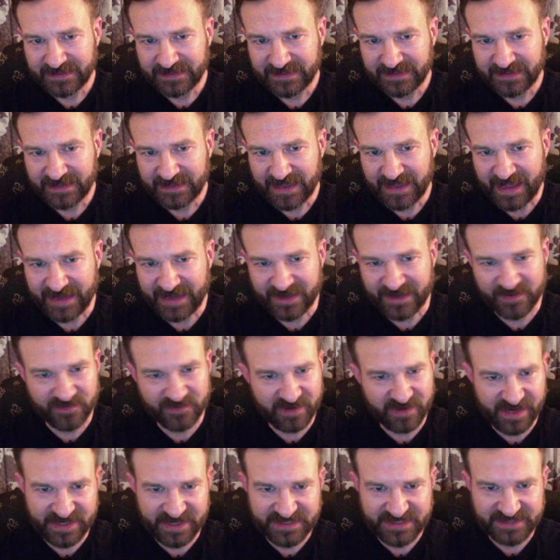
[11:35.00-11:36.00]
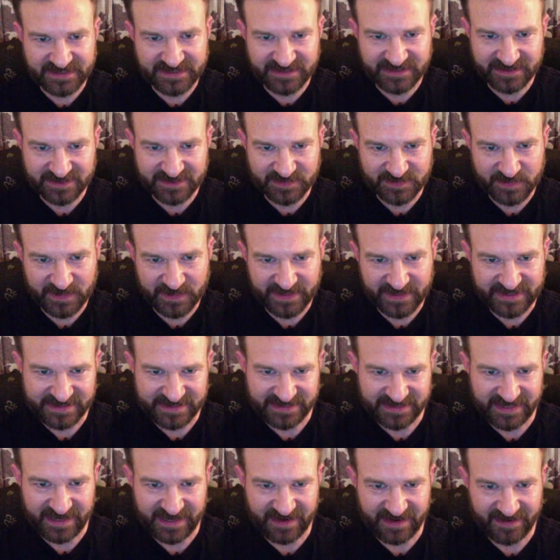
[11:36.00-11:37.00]
That creation looks pretty
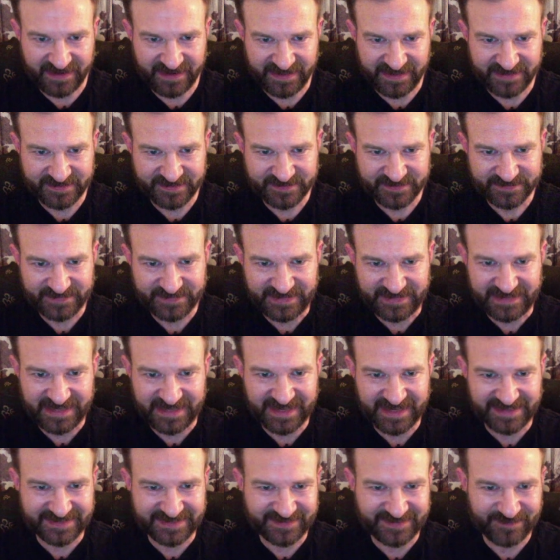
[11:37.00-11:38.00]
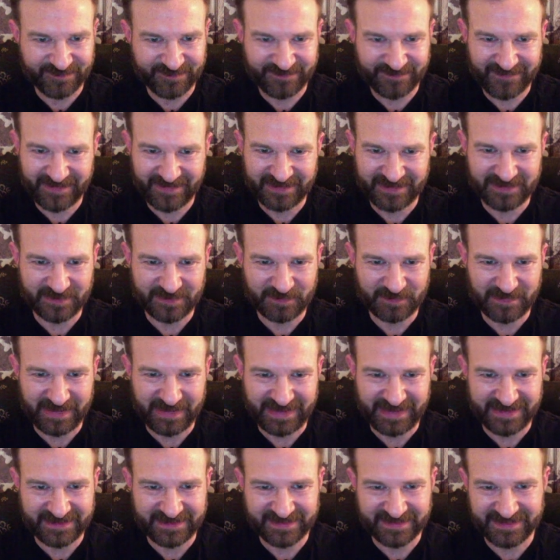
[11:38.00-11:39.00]
scary. He got, oh
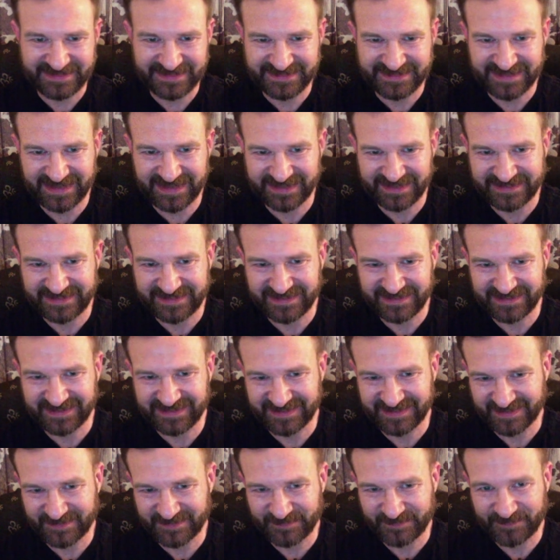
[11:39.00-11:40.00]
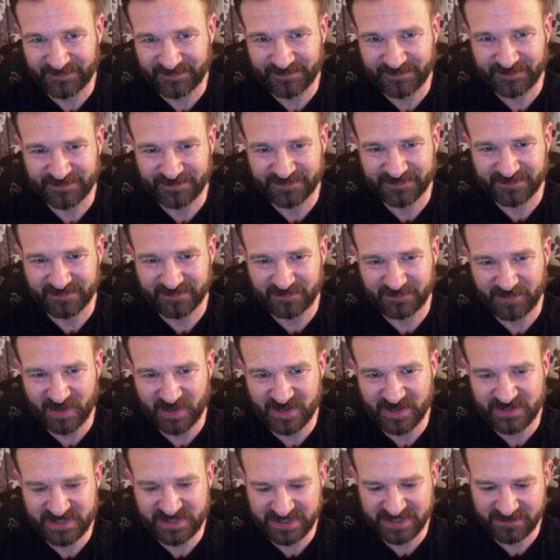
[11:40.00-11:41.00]
man, he's got
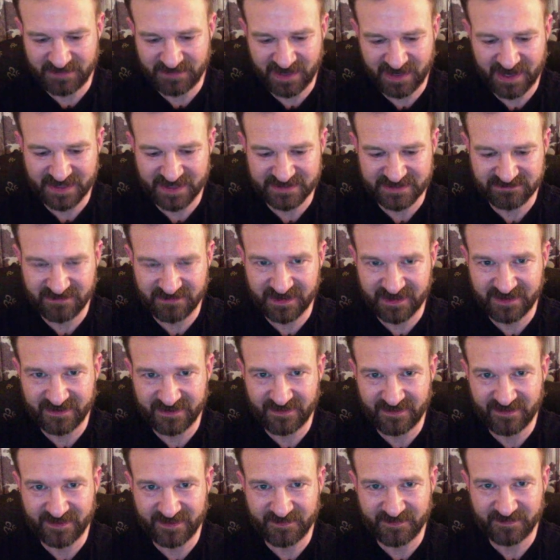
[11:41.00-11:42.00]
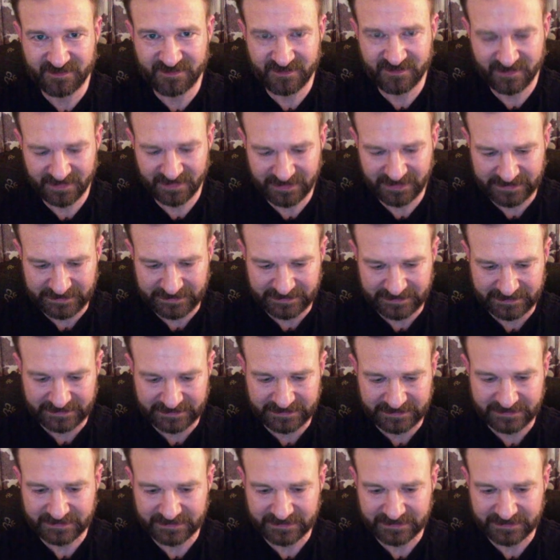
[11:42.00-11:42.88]
punching box running on him. Yeesh.